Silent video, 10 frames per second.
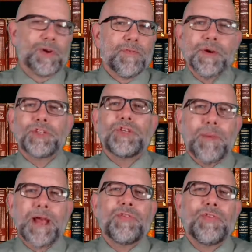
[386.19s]
At first you
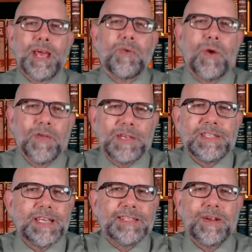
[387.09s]
might think, well,
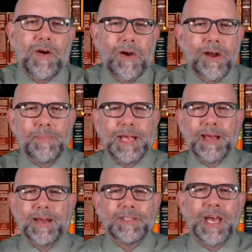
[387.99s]
this isn't hard,
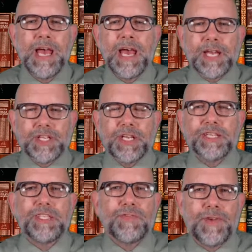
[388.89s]
because in
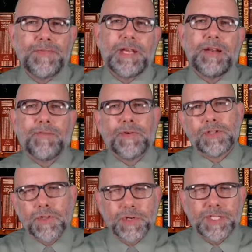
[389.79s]
Genesis 15 and
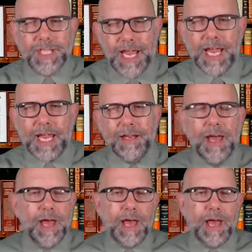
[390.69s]
verse 13,